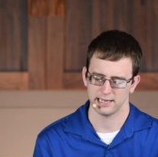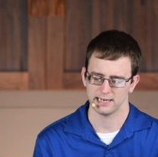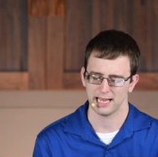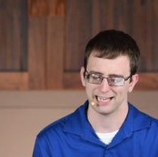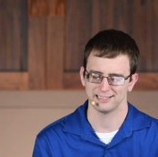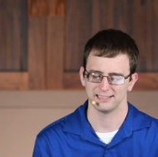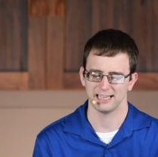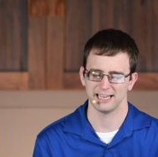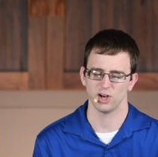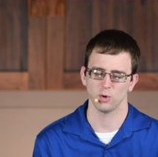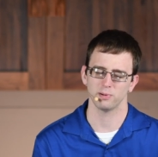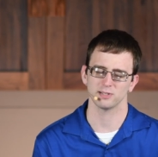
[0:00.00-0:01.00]
and, and,
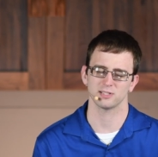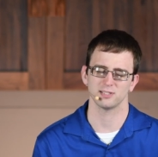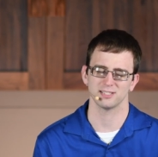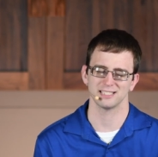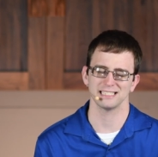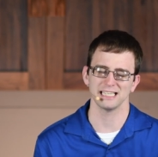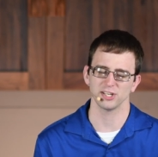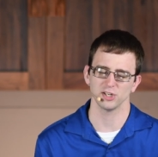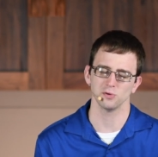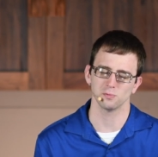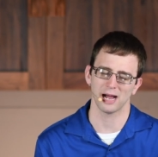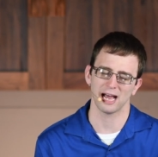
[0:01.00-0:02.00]
and help us to seek
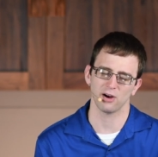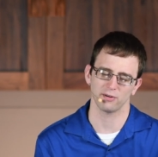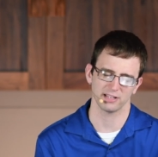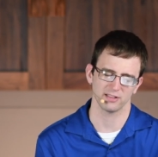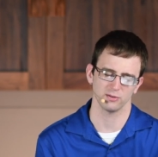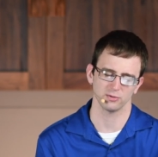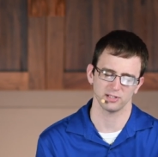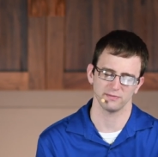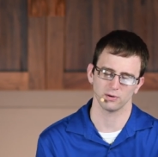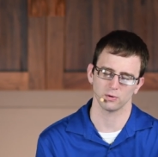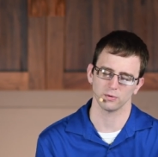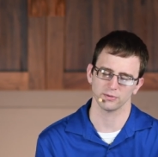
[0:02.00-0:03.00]
you out in those
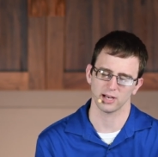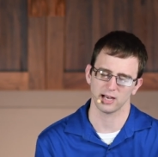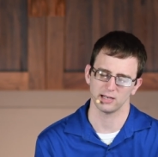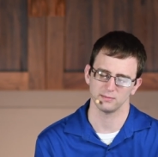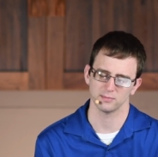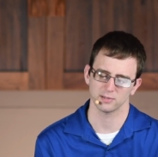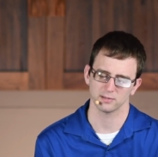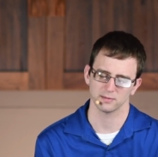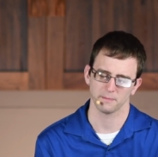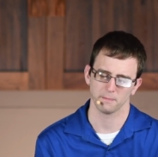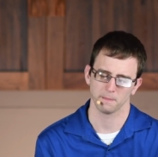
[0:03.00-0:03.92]
difficult times.